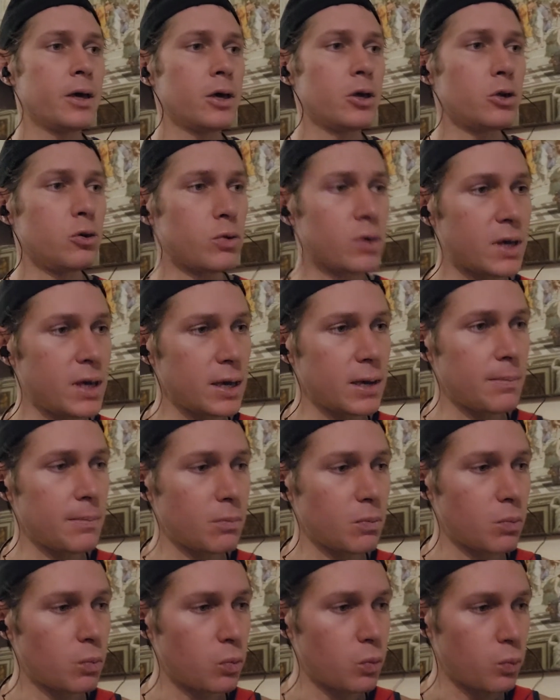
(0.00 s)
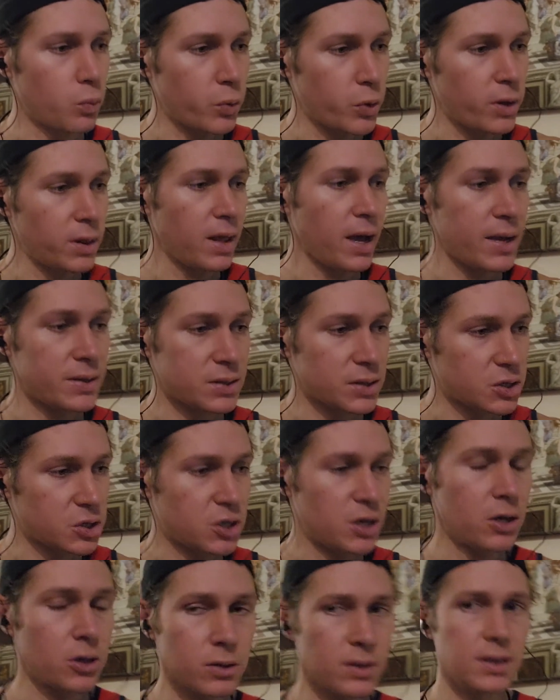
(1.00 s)
you keep realizing
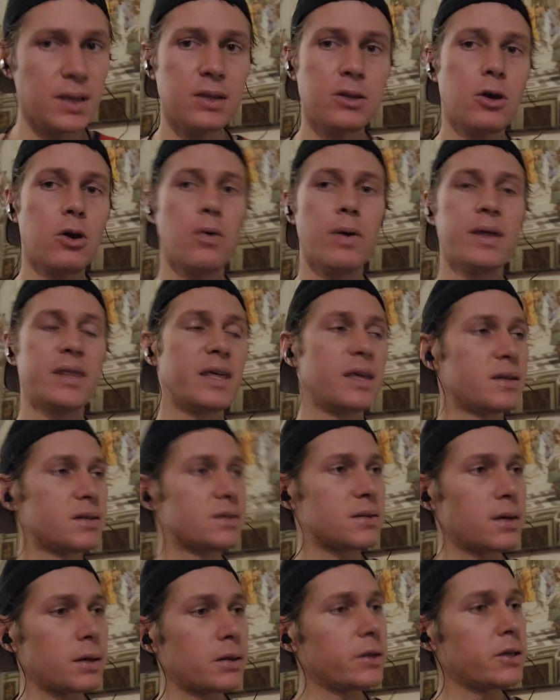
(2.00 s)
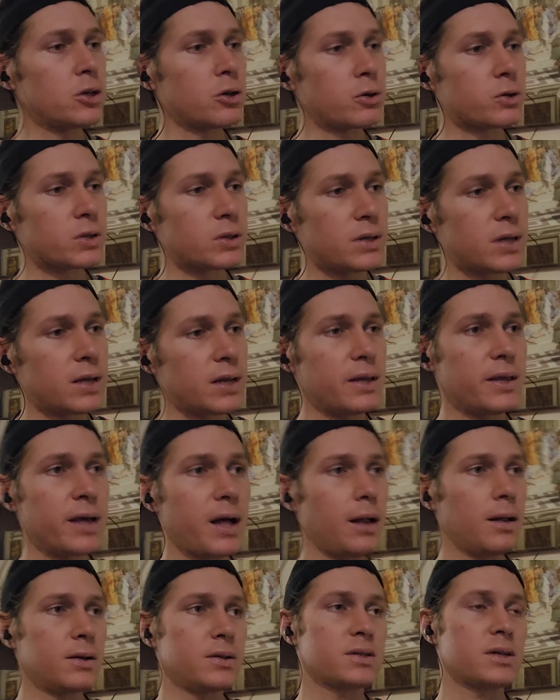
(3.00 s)
shit you need to do, and then suddenly your
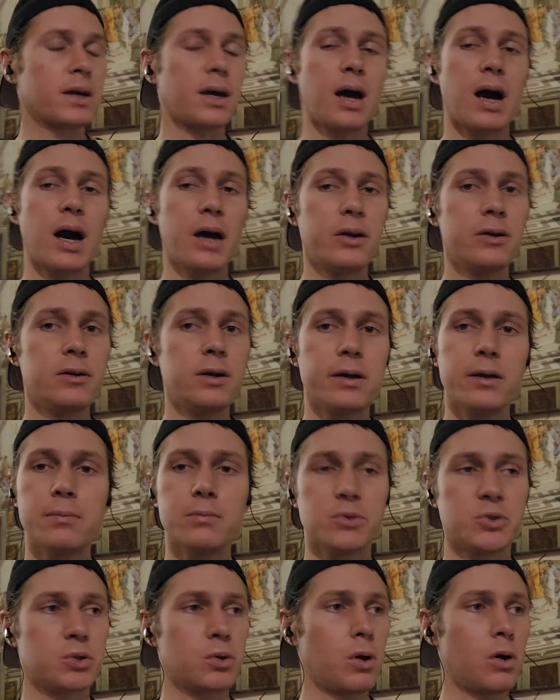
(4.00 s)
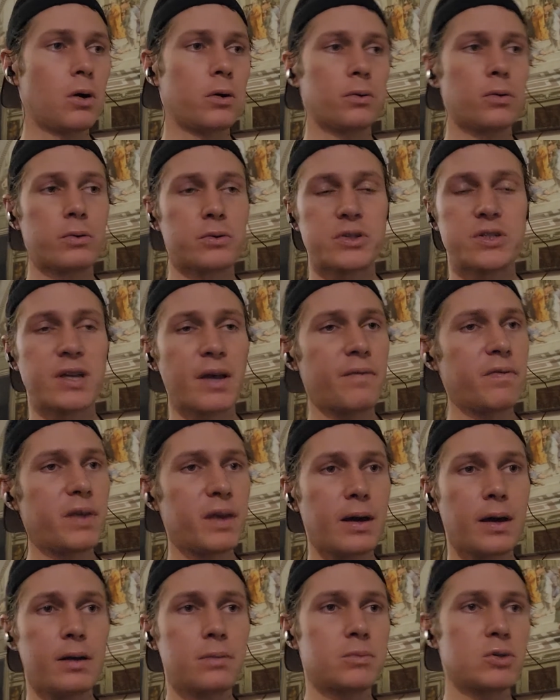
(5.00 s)
TDL is like 100 items long or
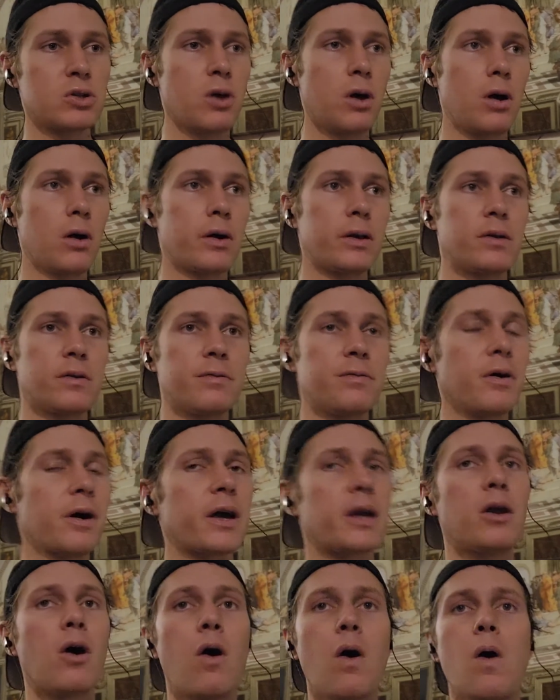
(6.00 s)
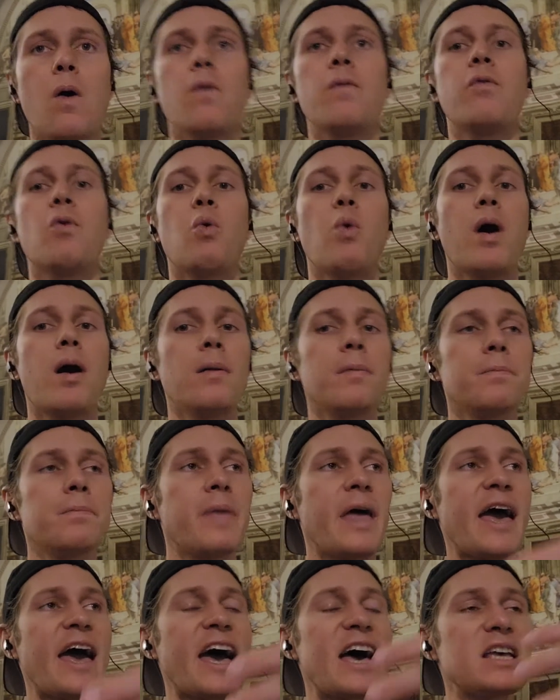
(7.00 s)
70 items long, and you're fucking overwhelmed
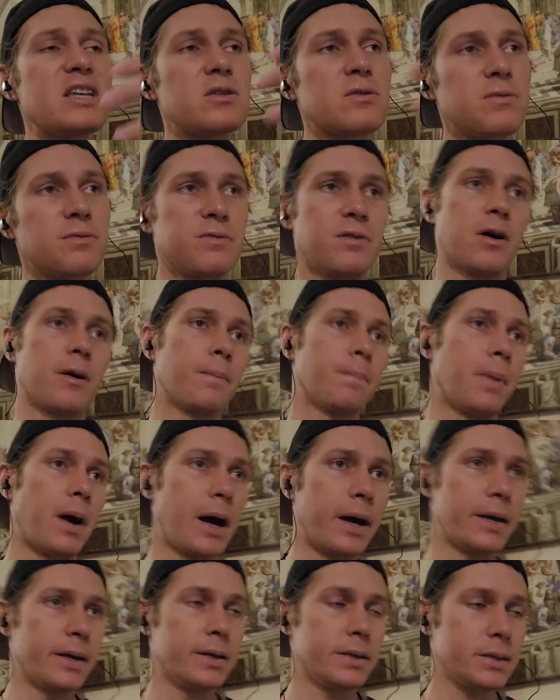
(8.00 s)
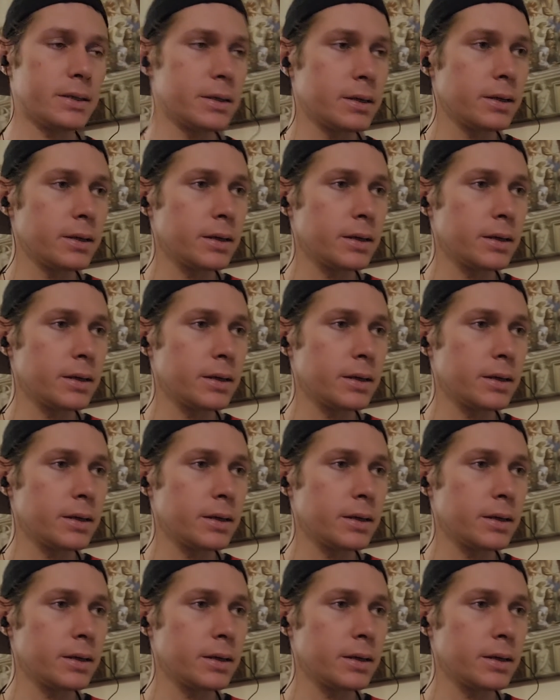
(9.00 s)
as fuck by it.